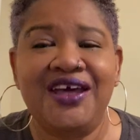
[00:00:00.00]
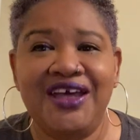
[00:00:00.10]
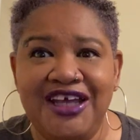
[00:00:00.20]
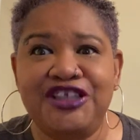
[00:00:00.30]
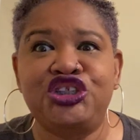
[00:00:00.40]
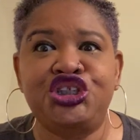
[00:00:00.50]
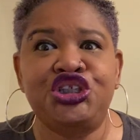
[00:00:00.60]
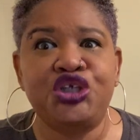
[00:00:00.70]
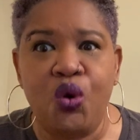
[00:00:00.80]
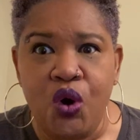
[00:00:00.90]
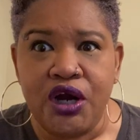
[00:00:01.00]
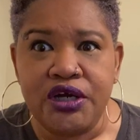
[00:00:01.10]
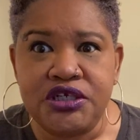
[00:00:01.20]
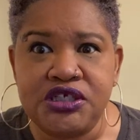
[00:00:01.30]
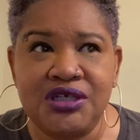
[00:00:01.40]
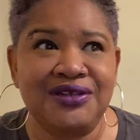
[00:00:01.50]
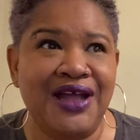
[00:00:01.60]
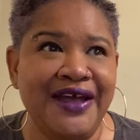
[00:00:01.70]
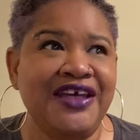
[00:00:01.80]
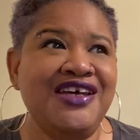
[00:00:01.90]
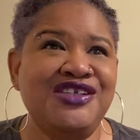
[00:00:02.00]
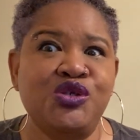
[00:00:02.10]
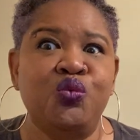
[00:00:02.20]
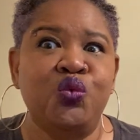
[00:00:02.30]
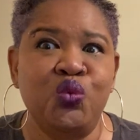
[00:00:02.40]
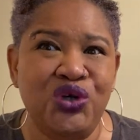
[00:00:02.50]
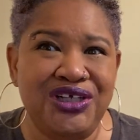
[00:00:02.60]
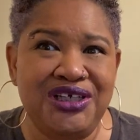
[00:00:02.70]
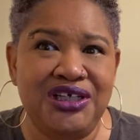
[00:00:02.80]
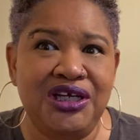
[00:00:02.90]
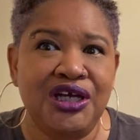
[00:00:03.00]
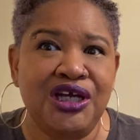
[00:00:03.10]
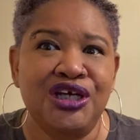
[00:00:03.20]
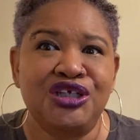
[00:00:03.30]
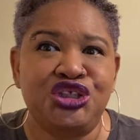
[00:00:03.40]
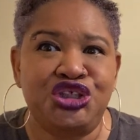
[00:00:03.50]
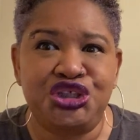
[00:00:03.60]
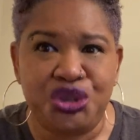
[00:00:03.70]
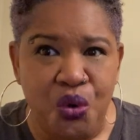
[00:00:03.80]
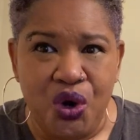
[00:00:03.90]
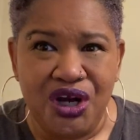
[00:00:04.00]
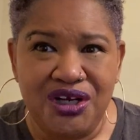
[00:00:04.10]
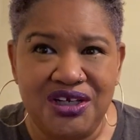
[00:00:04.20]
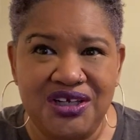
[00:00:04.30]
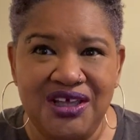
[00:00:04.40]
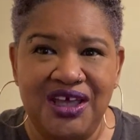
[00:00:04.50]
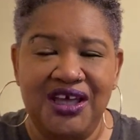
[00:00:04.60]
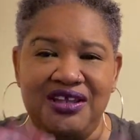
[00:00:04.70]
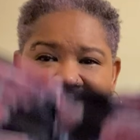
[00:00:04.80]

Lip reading: it's short. Like, it's really short in